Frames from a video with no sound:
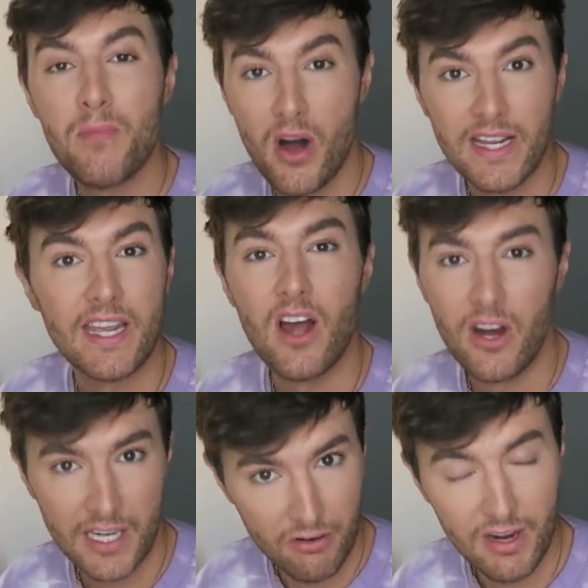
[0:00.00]
buying
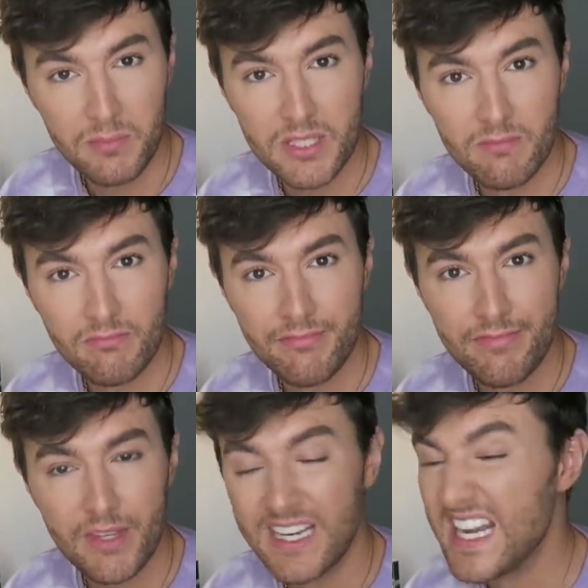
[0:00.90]
eye creams.
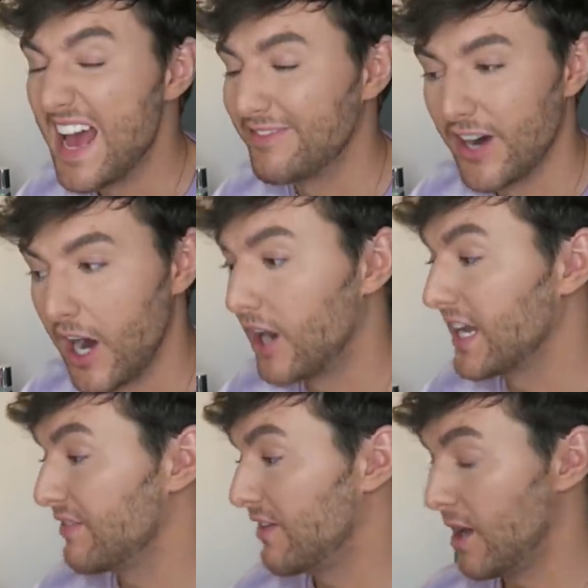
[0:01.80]
Never.
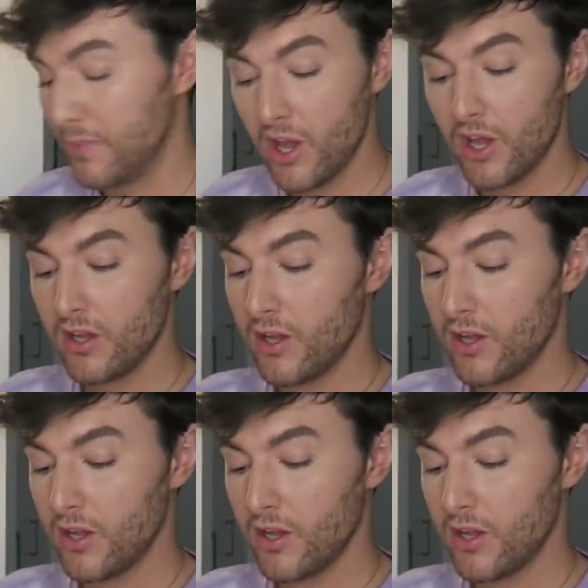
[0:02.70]
I'll give up